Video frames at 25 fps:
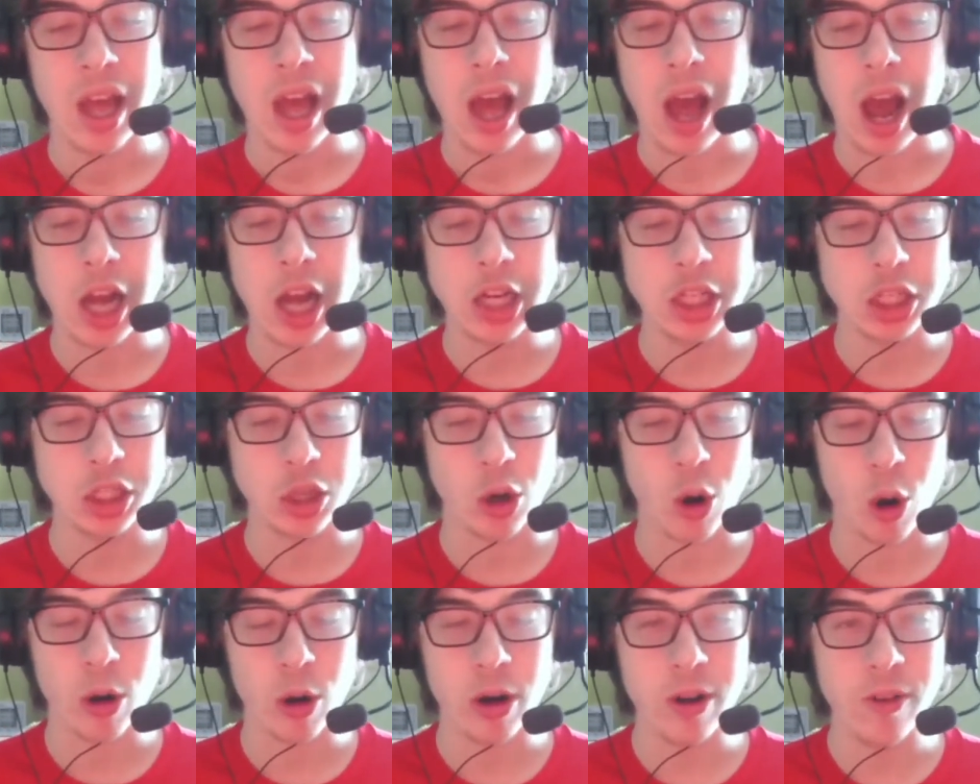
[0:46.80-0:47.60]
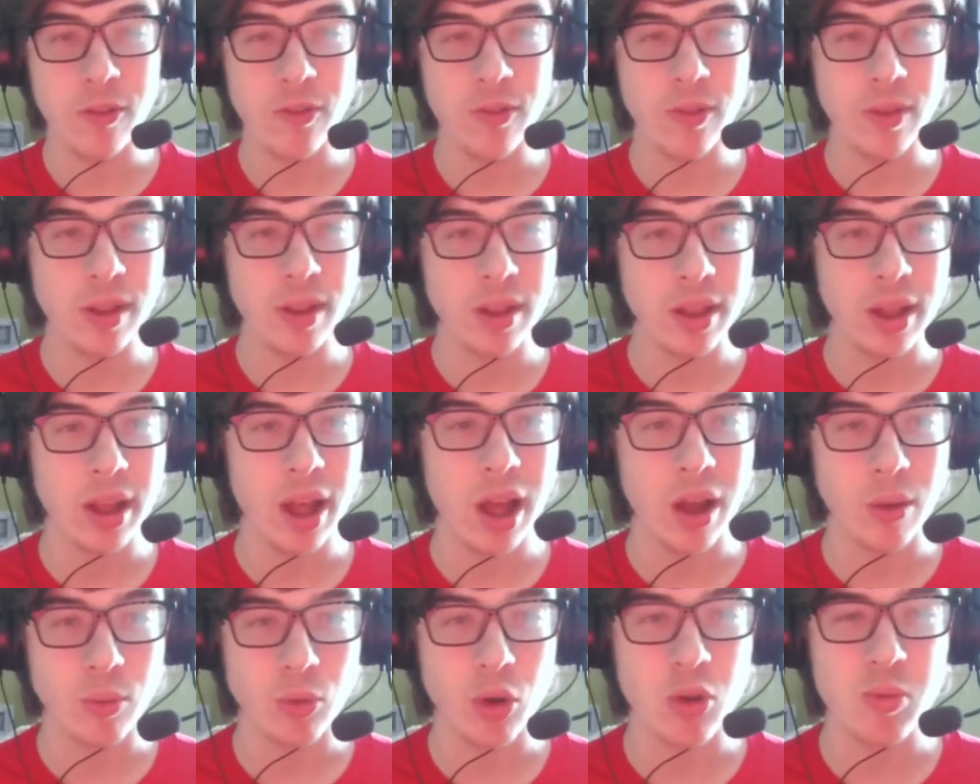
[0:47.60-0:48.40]
I just heard of
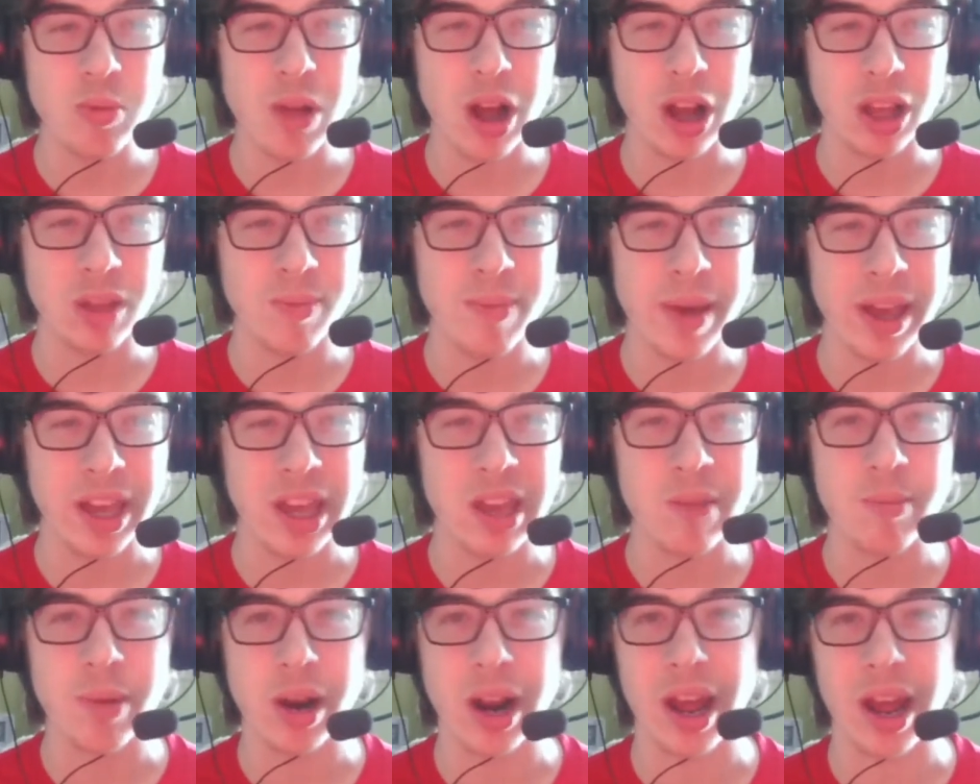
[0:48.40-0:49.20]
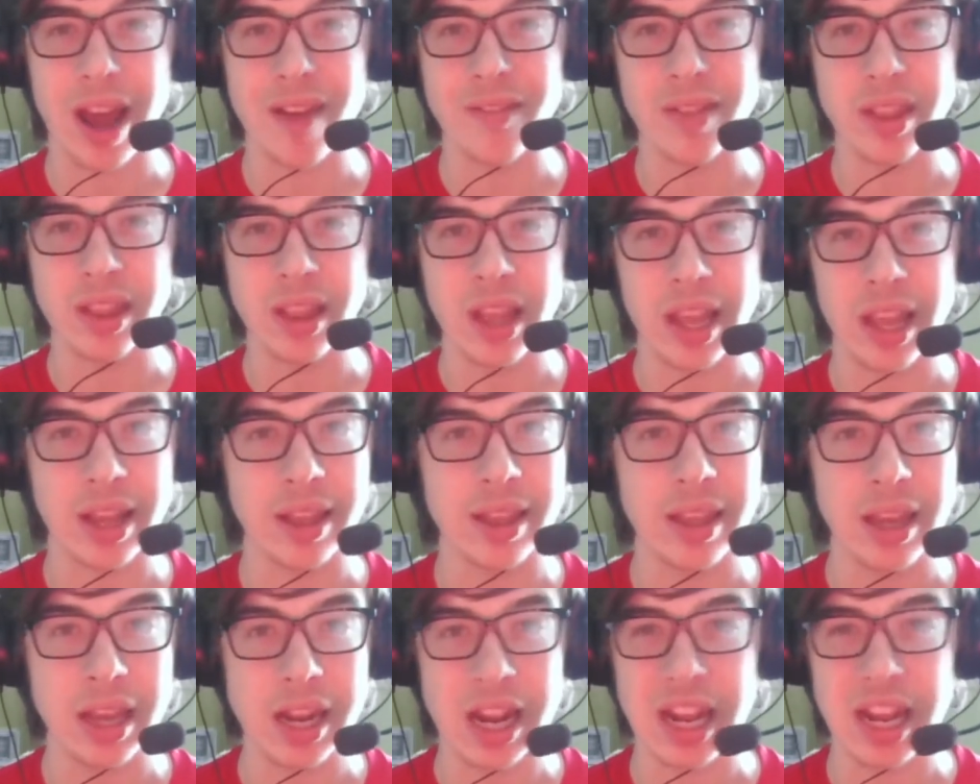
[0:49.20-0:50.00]
Roblox Piggy, but I haven't like
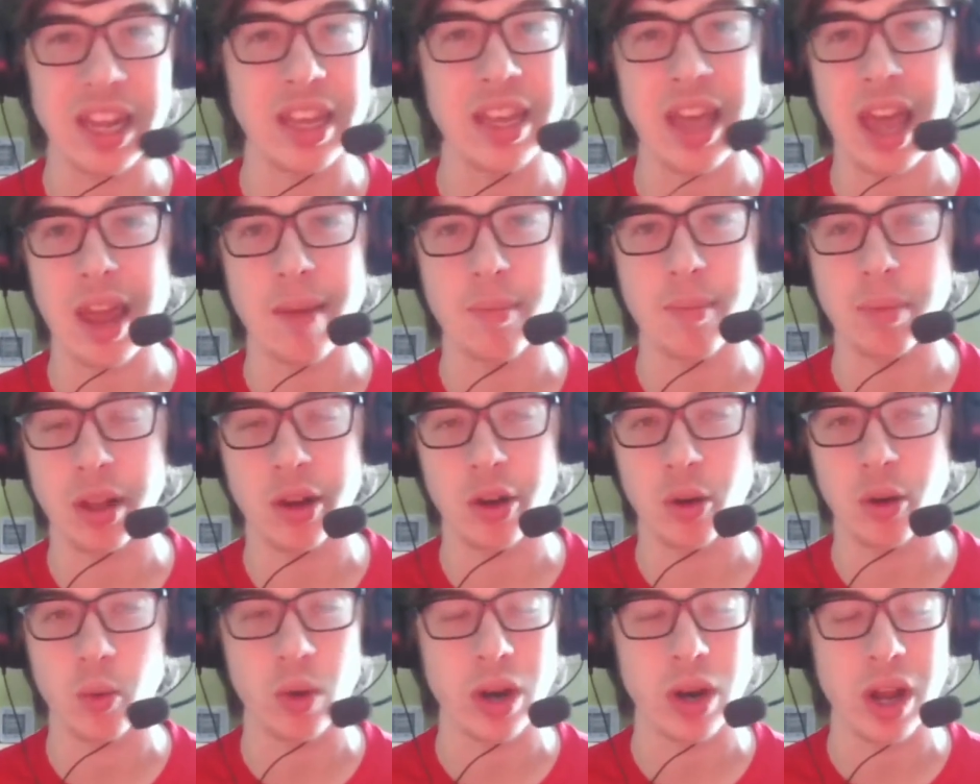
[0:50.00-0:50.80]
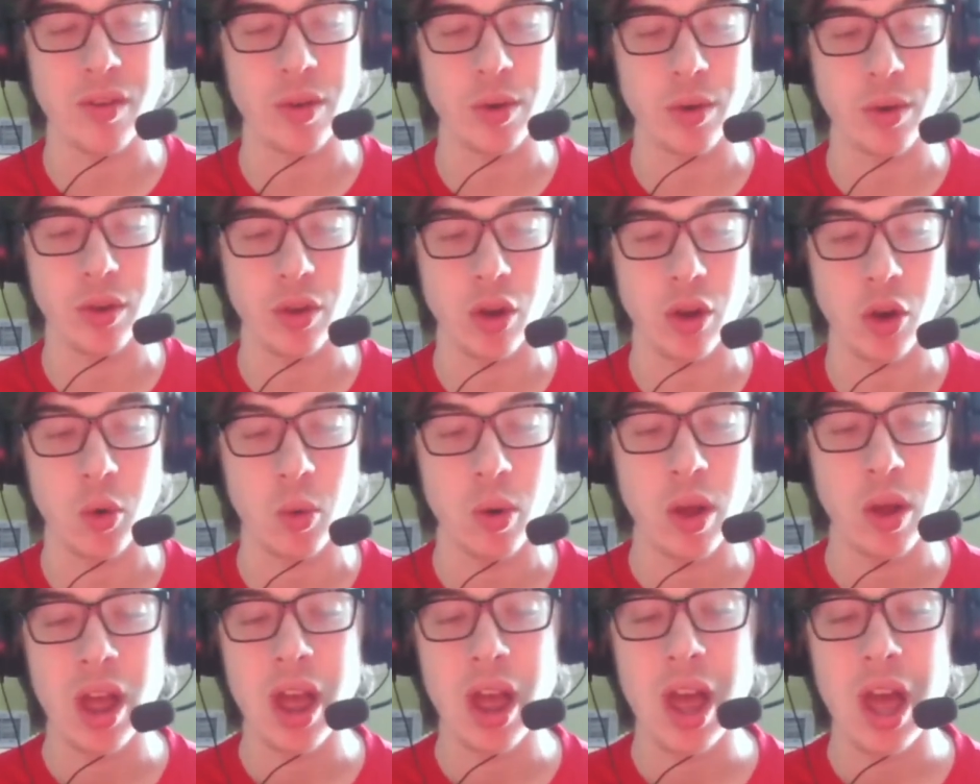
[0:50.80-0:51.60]
seen any gameplay or whatever, so